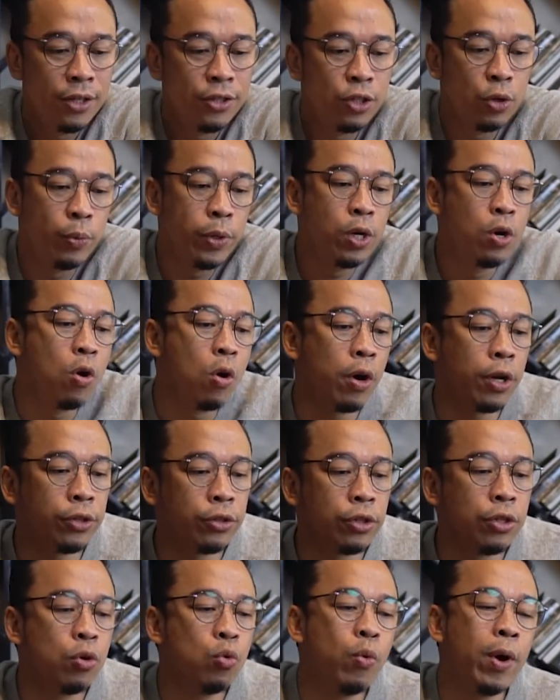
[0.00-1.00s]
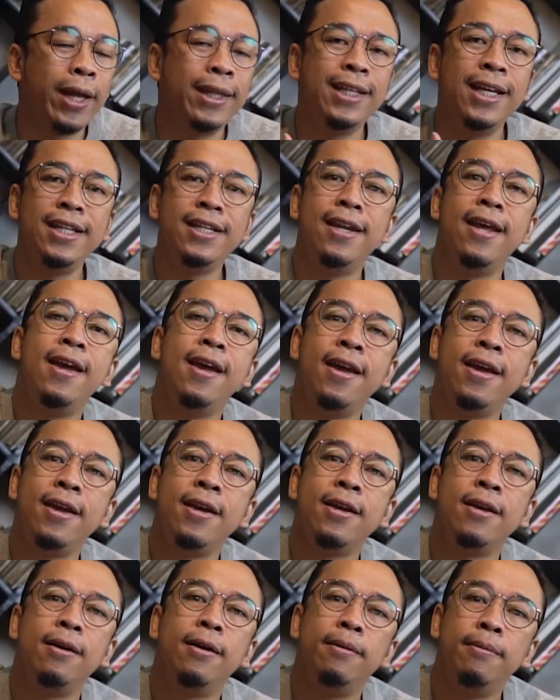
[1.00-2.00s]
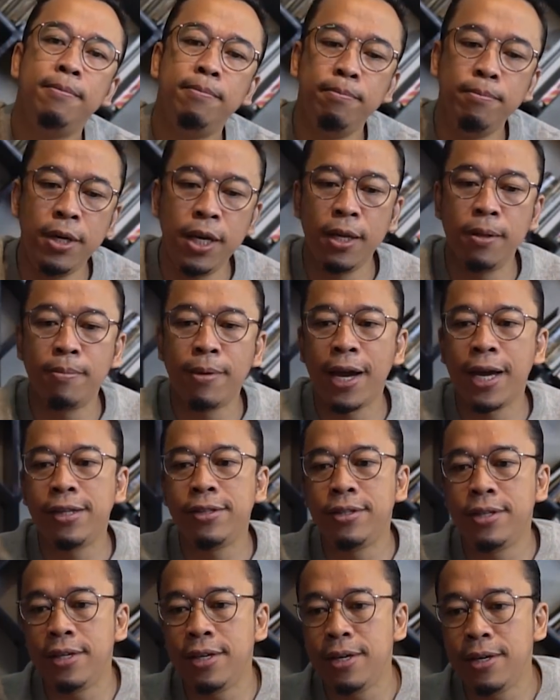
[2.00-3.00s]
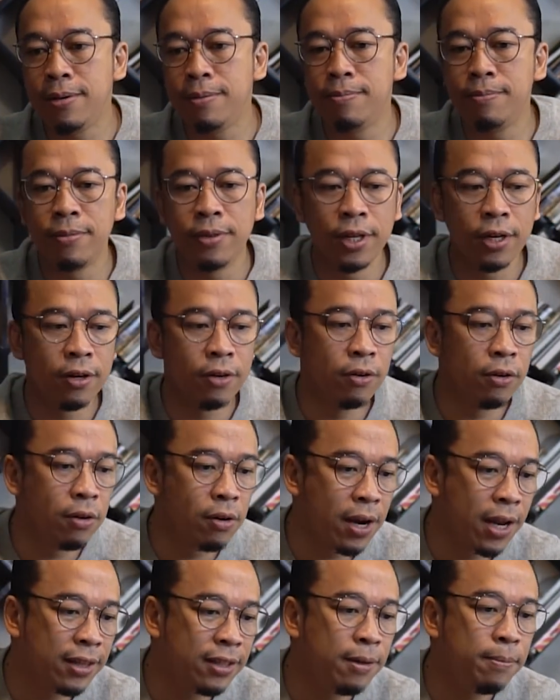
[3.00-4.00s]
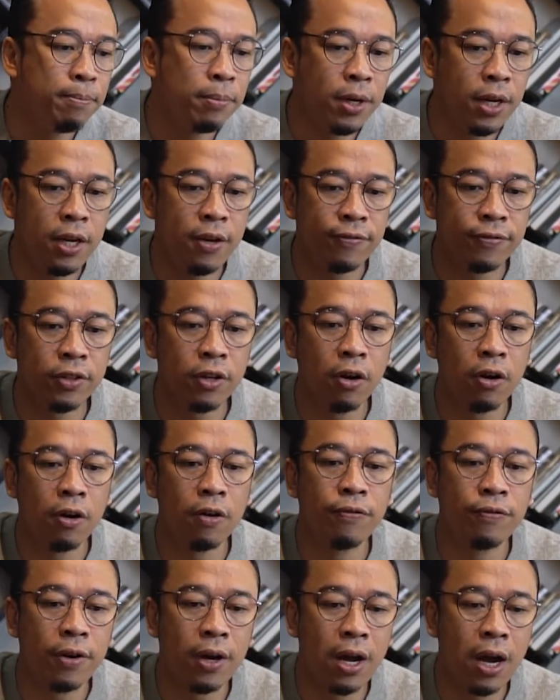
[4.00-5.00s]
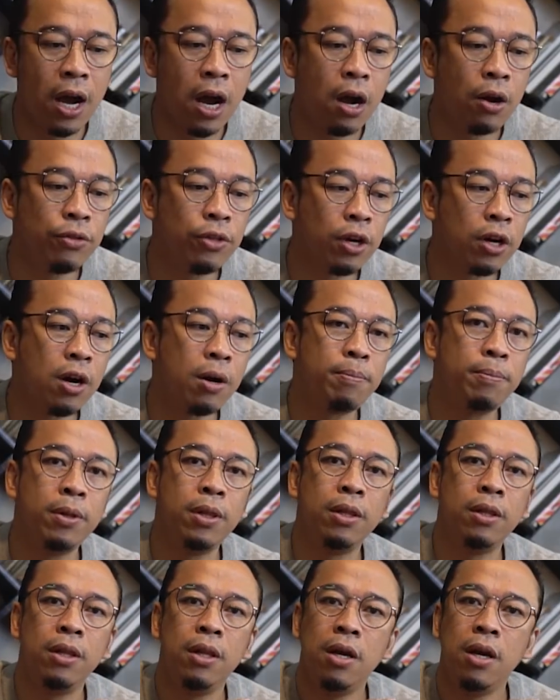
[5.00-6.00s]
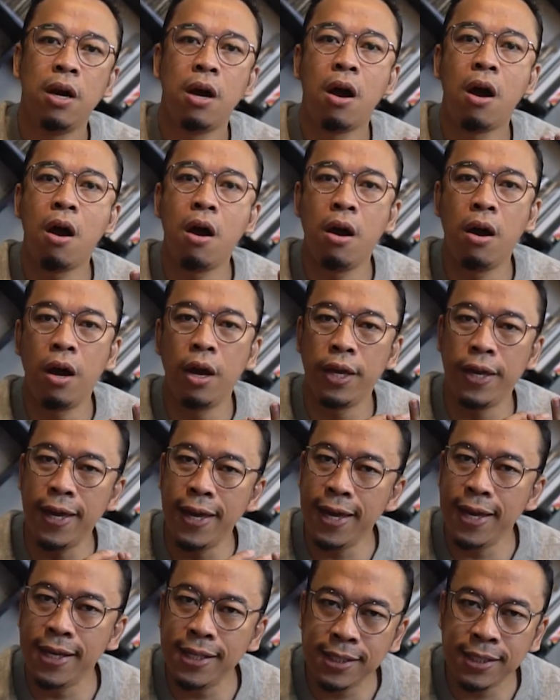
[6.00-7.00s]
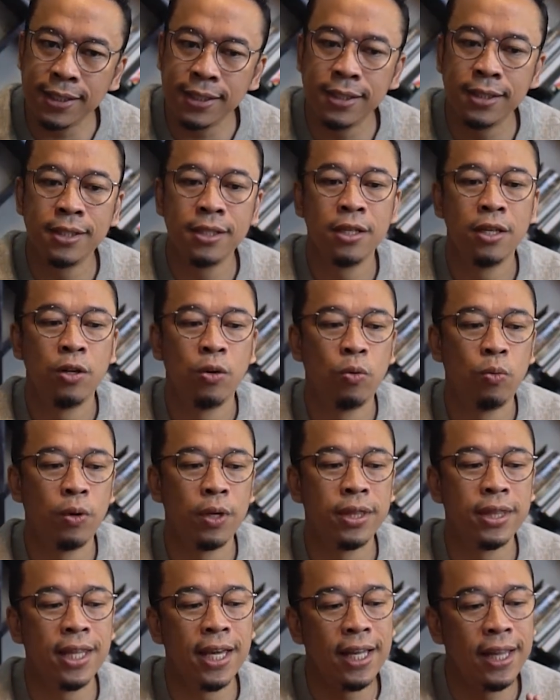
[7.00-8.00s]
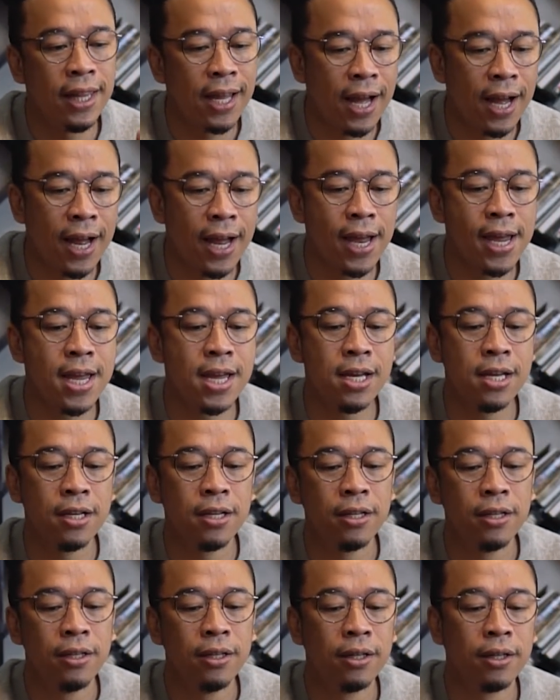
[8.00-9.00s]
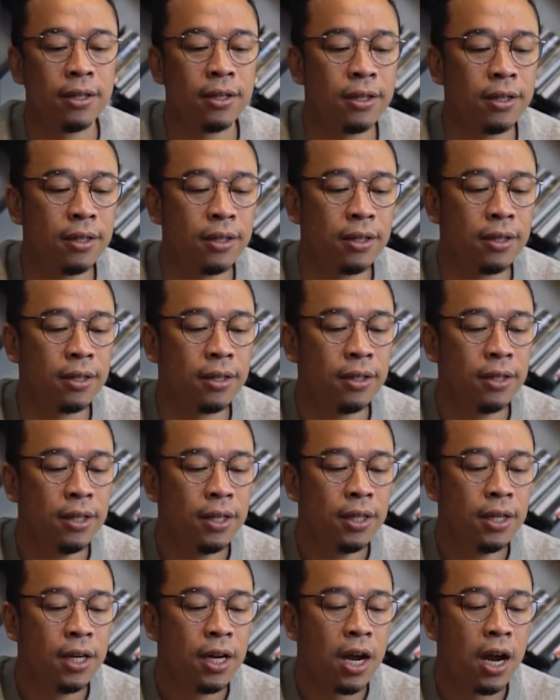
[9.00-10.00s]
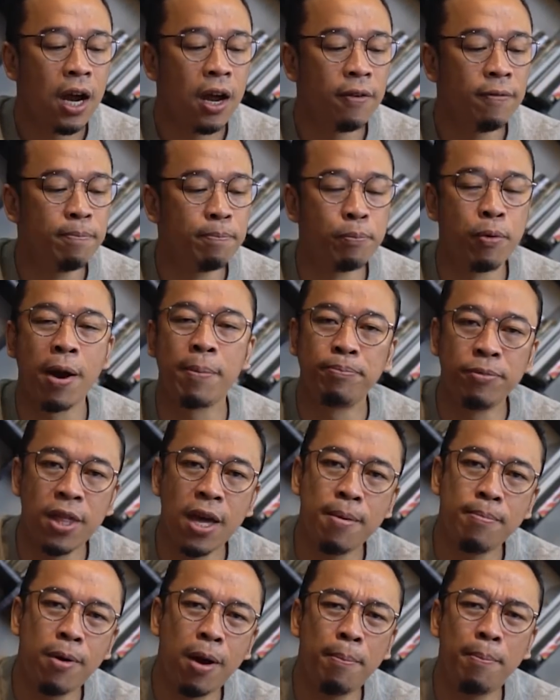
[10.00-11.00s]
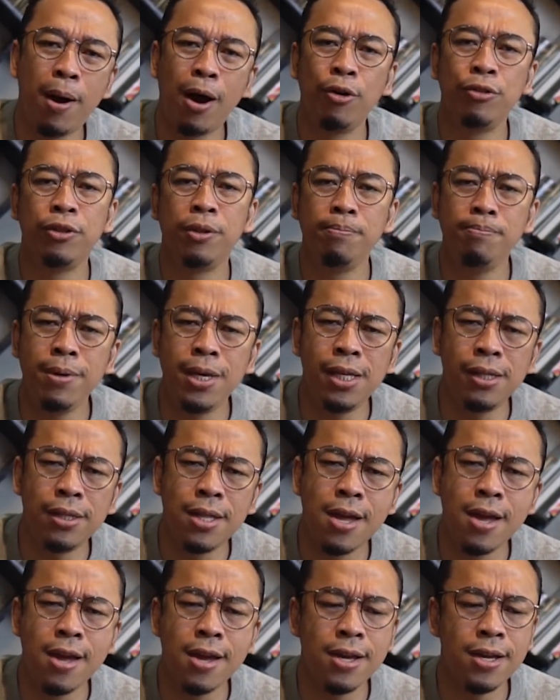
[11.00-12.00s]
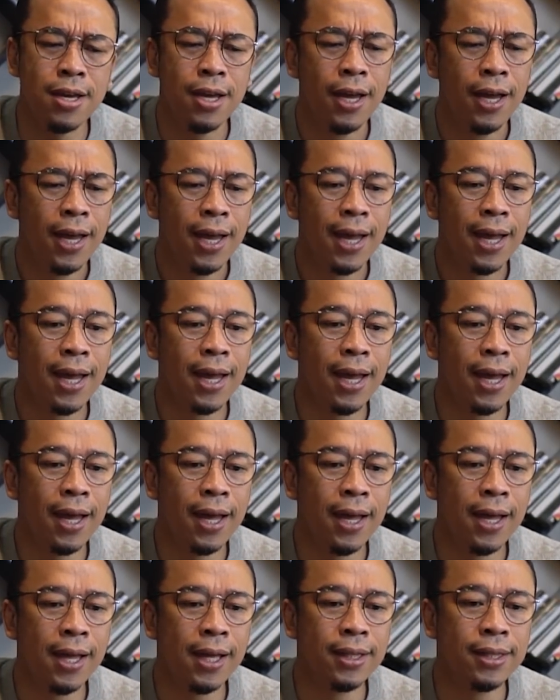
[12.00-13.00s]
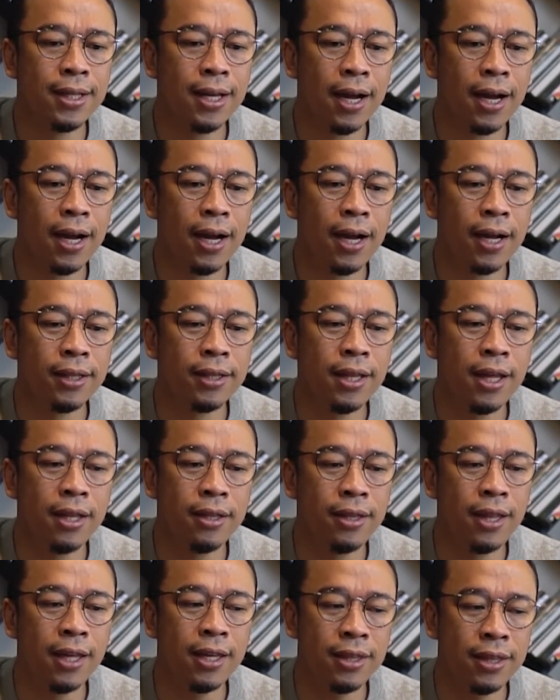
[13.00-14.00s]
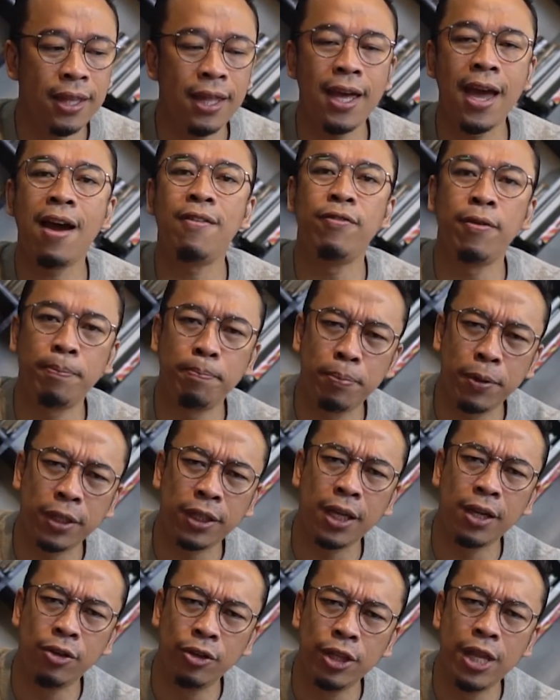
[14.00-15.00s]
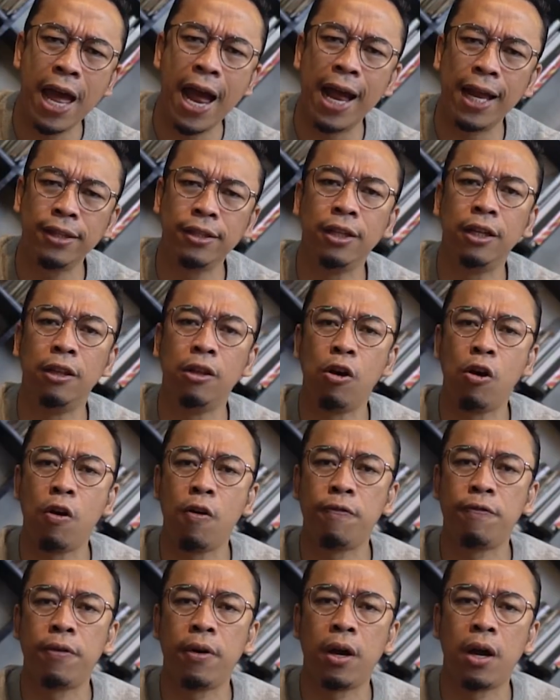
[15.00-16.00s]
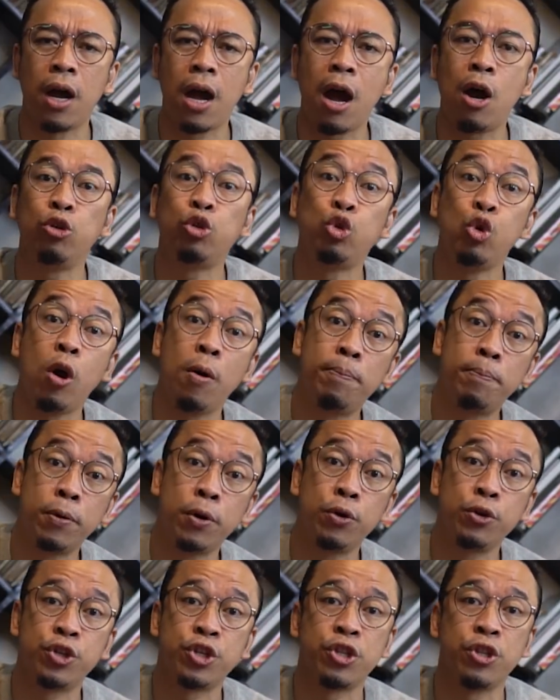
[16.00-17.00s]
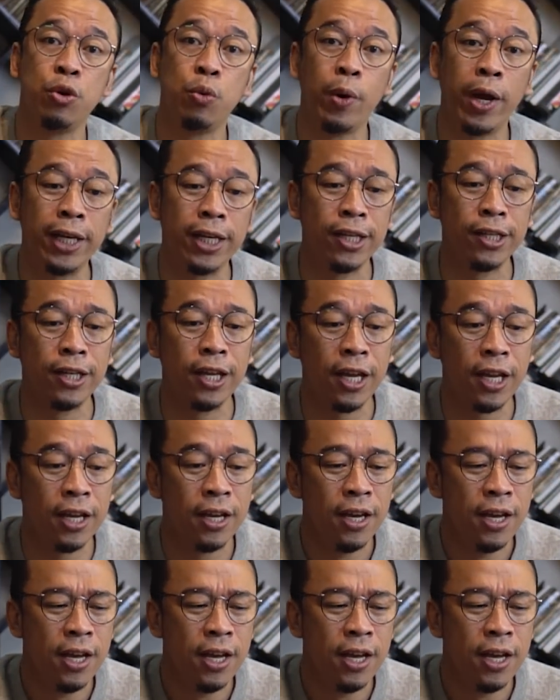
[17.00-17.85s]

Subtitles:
So we go into the wedding day. Me and my team, they're already briefed of how the couple is, what they like. I've prepped them about the meeting, and they have a pretty good handle of how to approach the wedding day.